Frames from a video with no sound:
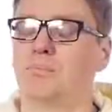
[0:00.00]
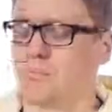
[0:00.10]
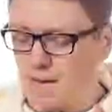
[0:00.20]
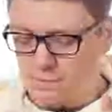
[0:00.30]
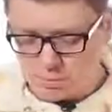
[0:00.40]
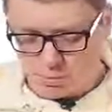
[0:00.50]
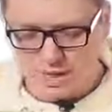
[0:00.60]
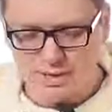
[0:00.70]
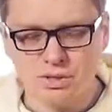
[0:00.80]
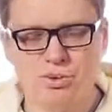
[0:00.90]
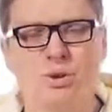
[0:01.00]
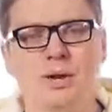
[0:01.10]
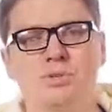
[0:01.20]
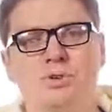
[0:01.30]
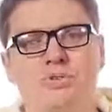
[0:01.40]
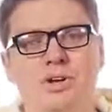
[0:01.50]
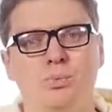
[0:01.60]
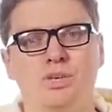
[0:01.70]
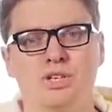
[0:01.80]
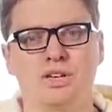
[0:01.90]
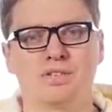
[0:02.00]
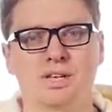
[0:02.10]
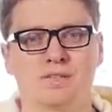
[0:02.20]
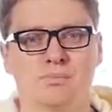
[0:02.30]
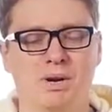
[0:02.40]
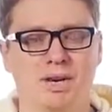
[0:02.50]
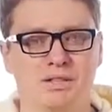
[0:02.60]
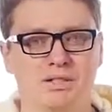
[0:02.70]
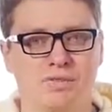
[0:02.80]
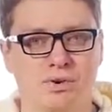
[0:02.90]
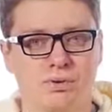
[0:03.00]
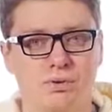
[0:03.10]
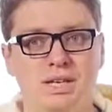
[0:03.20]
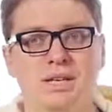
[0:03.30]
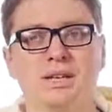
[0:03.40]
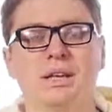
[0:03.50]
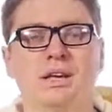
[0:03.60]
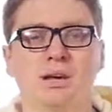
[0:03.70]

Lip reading: times -2, I'm sorry, which gives us -14,